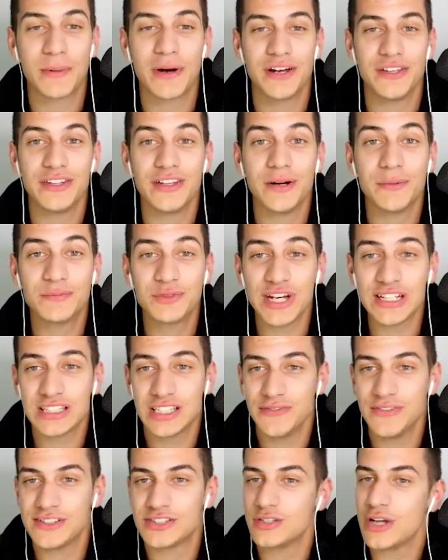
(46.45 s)
and the
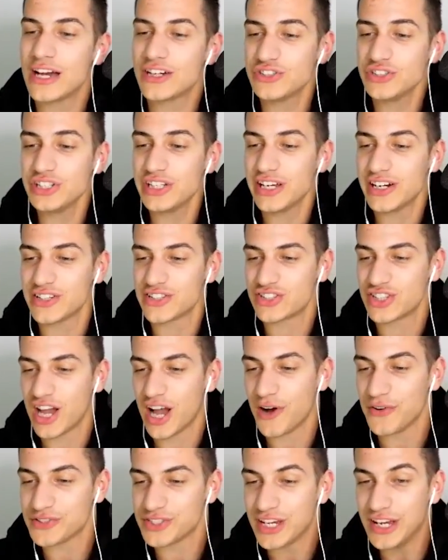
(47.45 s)
objective is to actually get
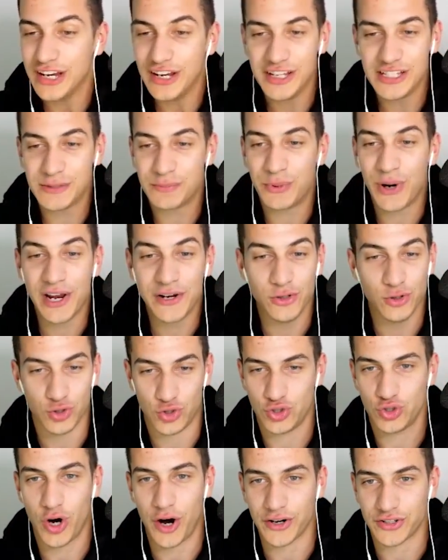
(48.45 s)
ourselves this brand new
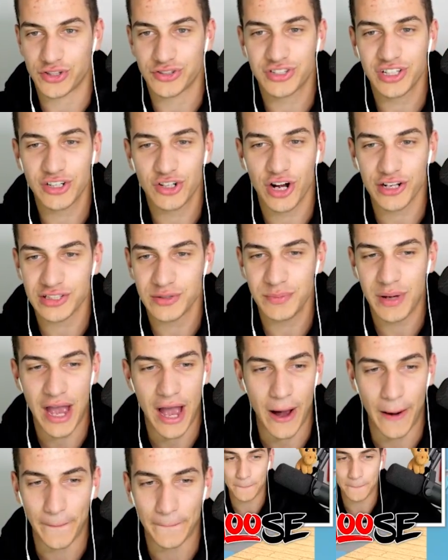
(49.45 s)
shark. So it's gonna cost about,